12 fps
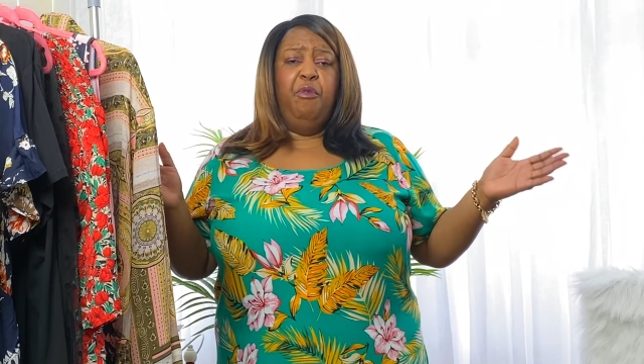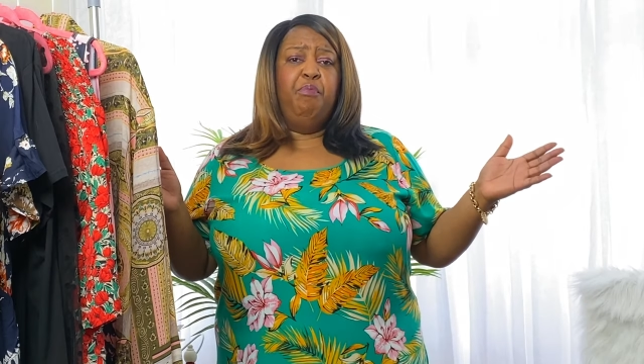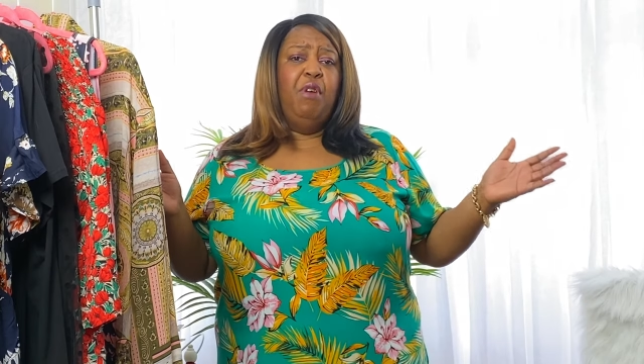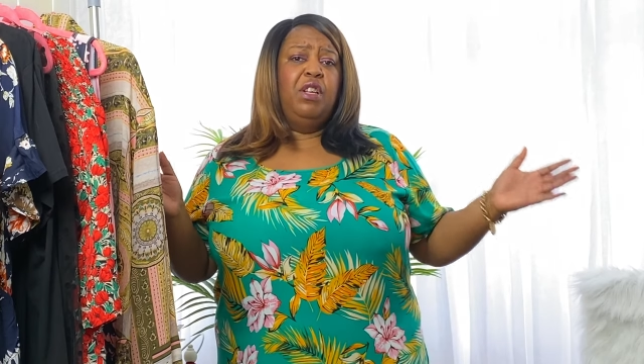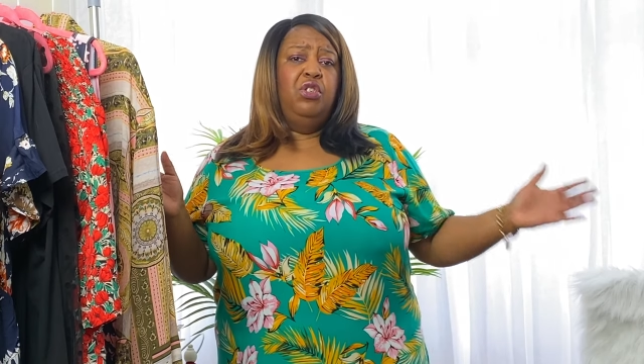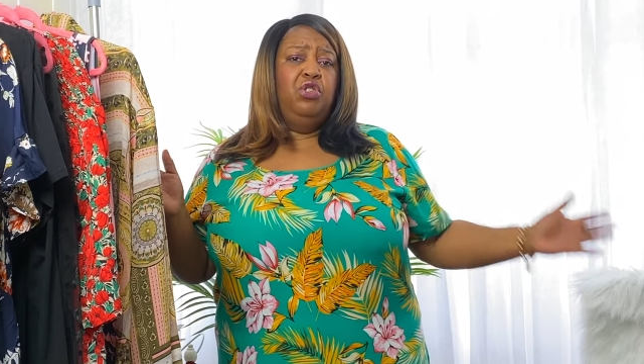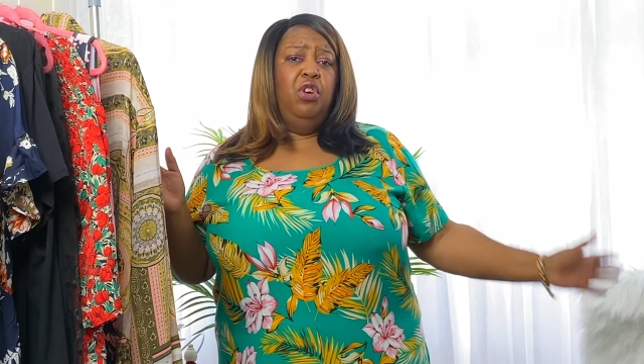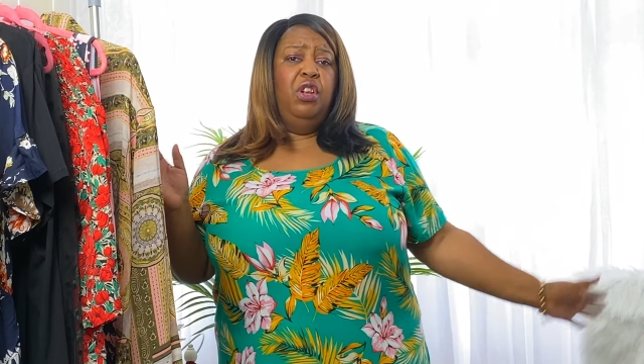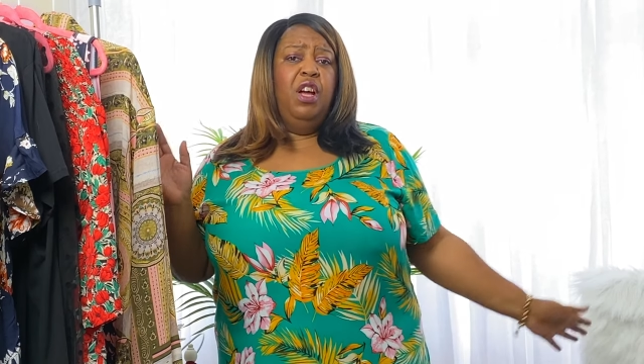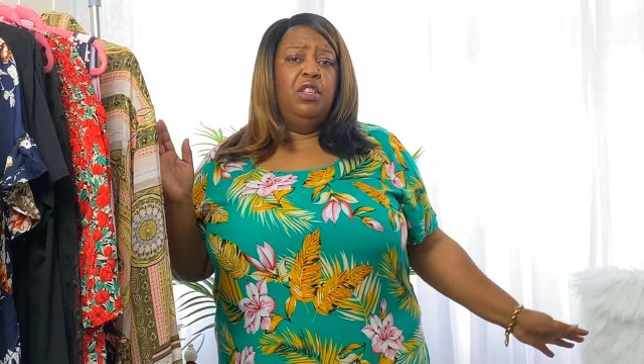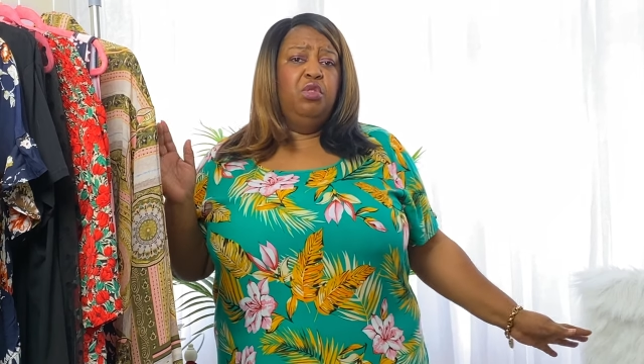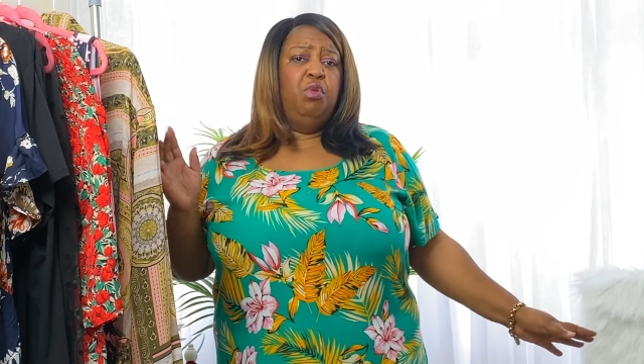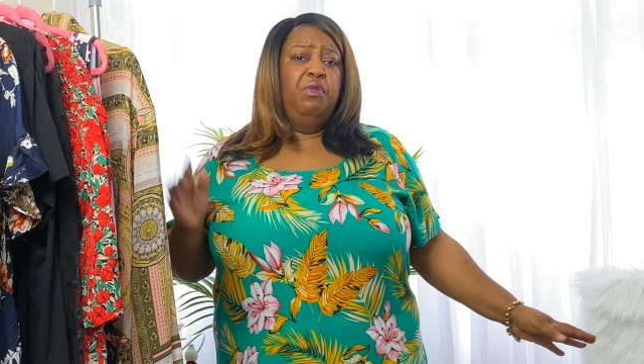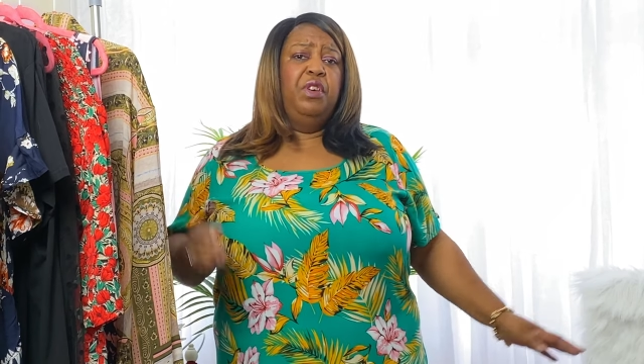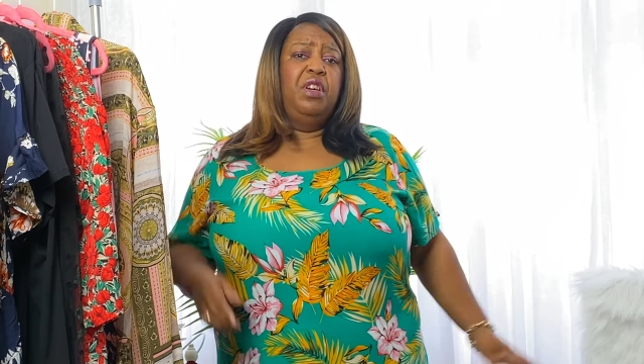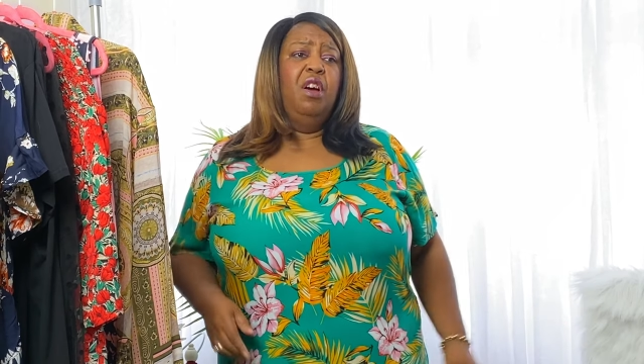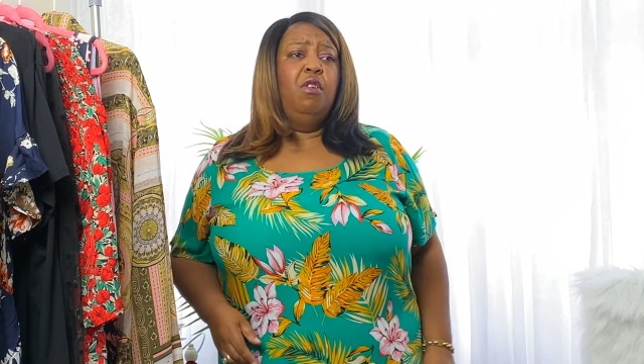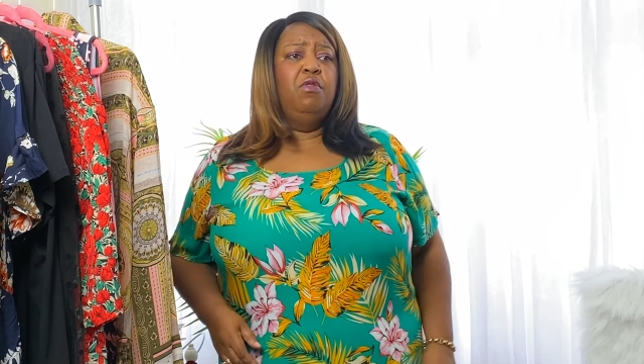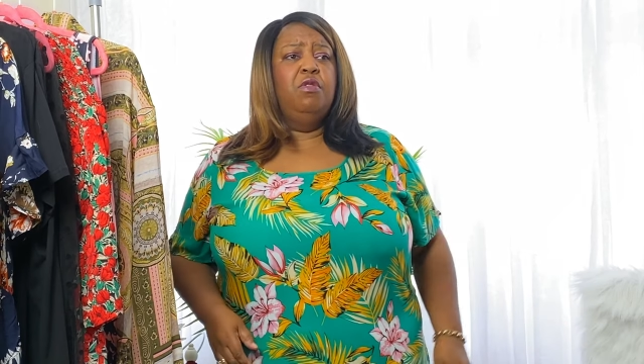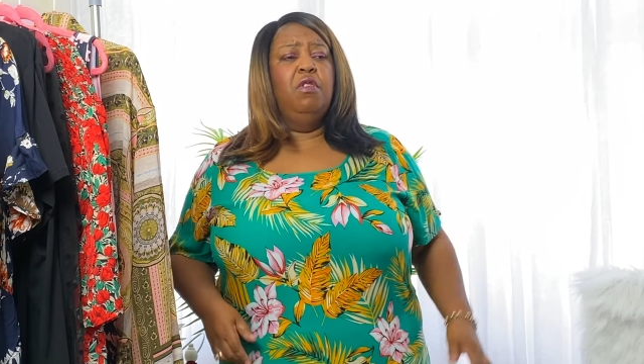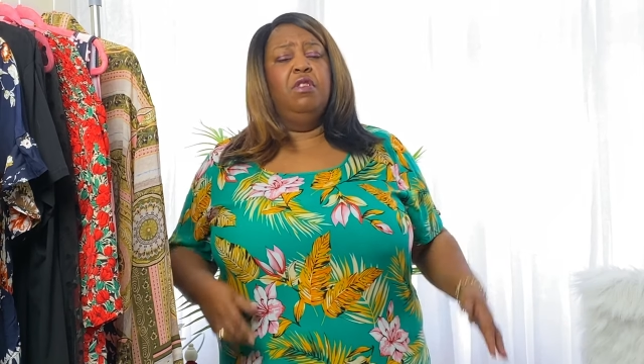for brunch or lunch with the girls.